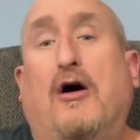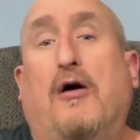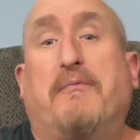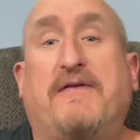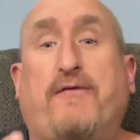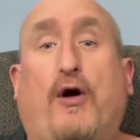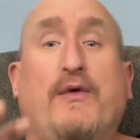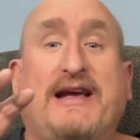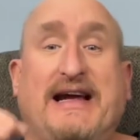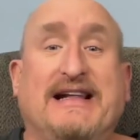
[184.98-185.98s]
Before
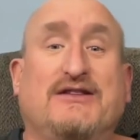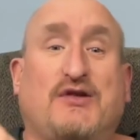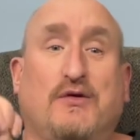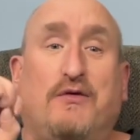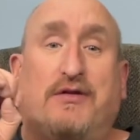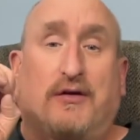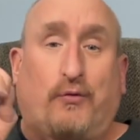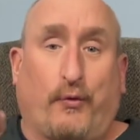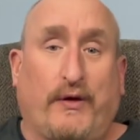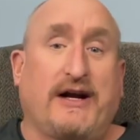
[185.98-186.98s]
we get into the
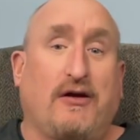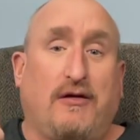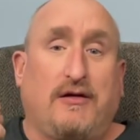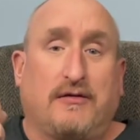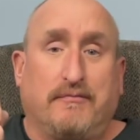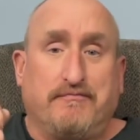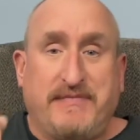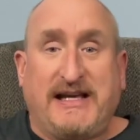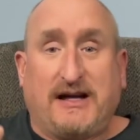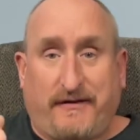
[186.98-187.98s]
real
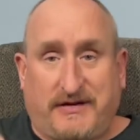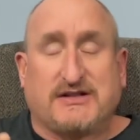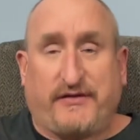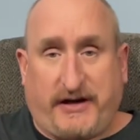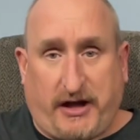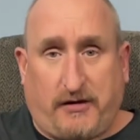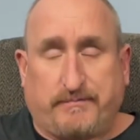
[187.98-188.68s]
meat of this video,